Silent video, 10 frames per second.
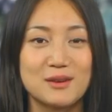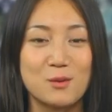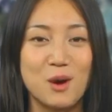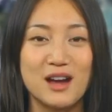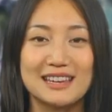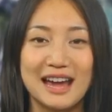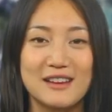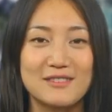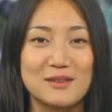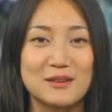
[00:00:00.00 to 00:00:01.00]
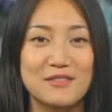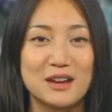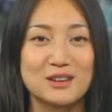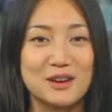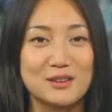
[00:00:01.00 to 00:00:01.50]
Whereas light from
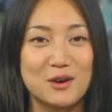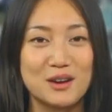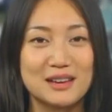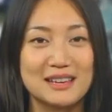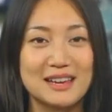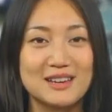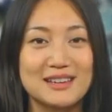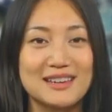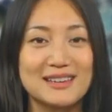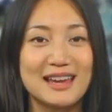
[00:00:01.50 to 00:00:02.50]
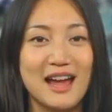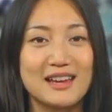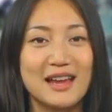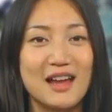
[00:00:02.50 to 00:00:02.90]
conventional sources such as the sun,